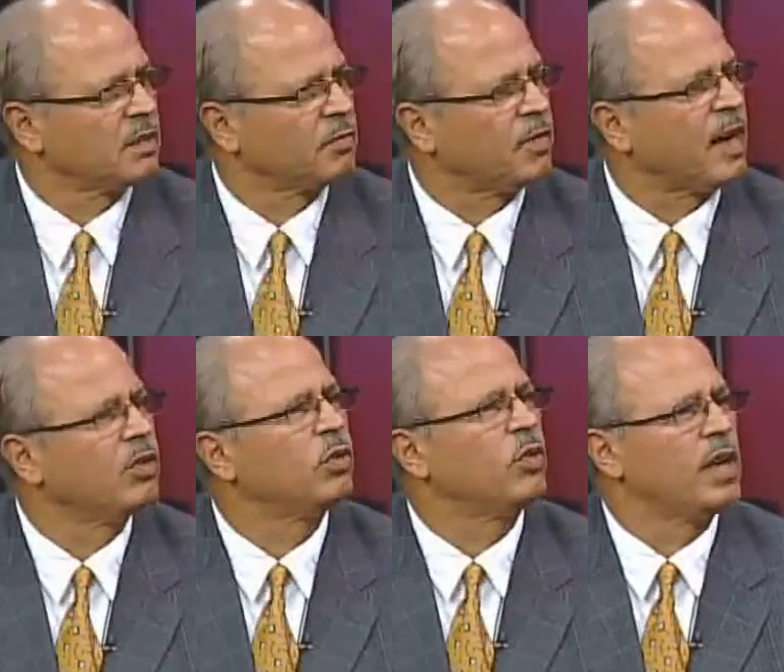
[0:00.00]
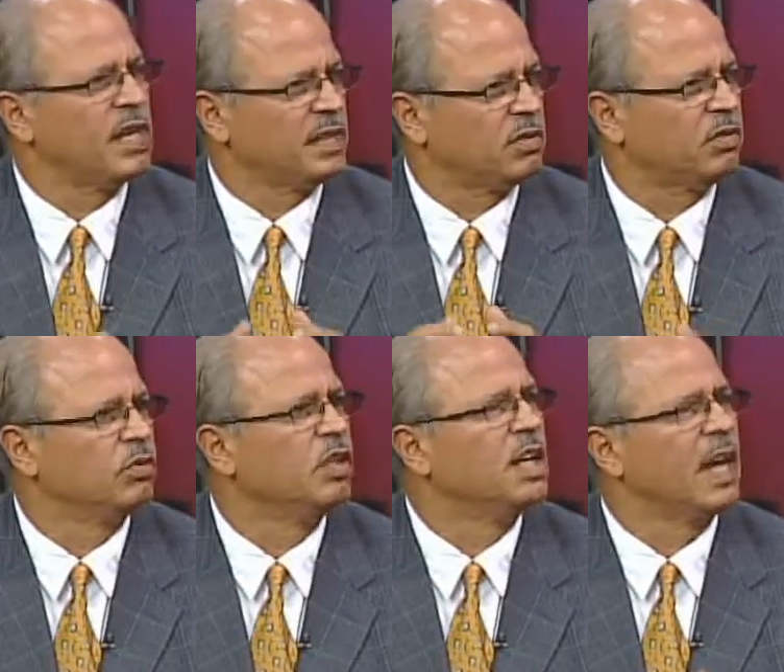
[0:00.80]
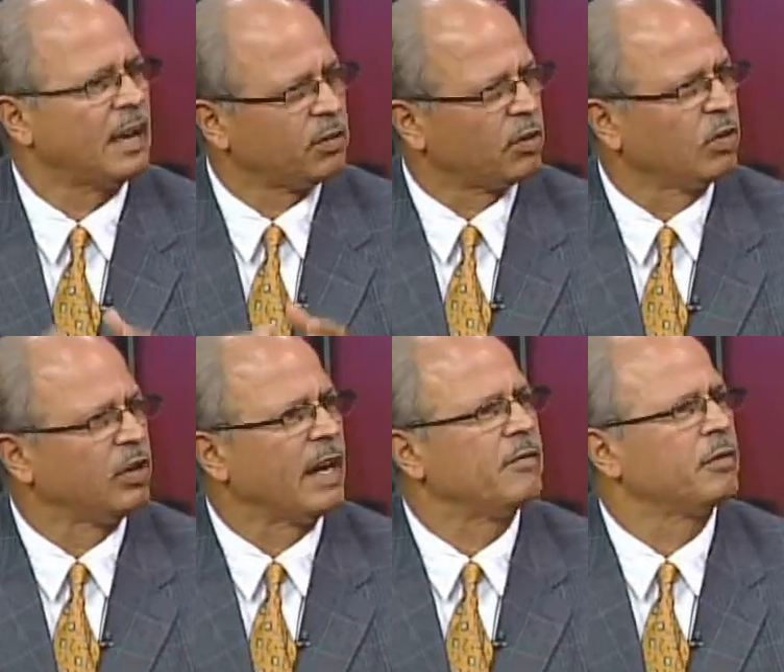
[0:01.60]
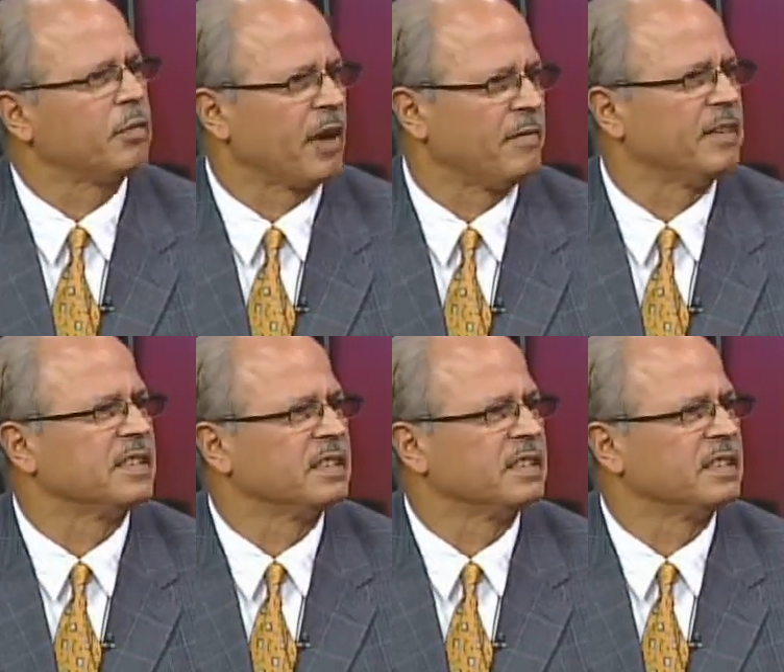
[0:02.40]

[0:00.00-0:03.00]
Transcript: found a way to have their own non-for-profits.